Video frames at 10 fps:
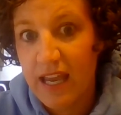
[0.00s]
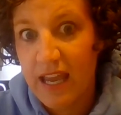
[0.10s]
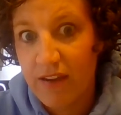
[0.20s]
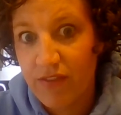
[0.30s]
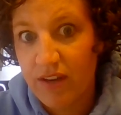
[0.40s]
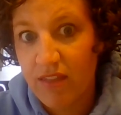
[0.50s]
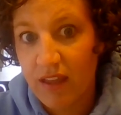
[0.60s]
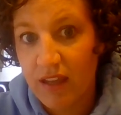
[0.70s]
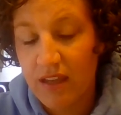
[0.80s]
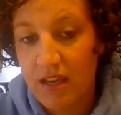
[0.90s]

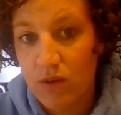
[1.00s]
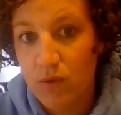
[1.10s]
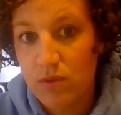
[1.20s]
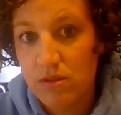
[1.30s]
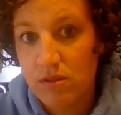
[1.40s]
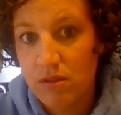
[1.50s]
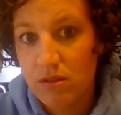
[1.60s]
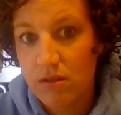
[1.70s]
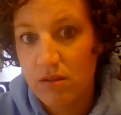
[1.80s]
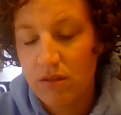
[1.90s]
Everything kills."
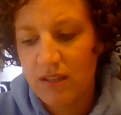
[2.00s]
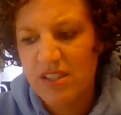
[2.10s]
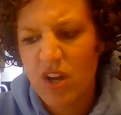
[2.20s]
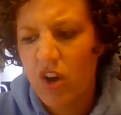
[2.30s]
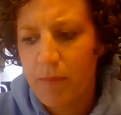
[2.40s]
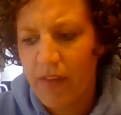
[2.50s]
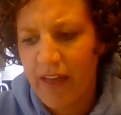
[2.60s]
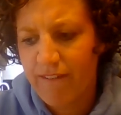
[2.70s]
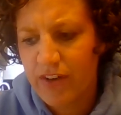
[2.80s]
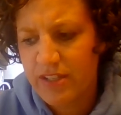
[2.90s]
Let's talk about
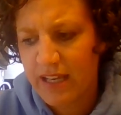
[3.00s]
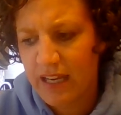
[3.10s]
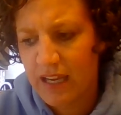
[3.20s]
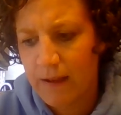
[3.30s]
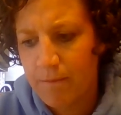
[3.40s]
that for a second.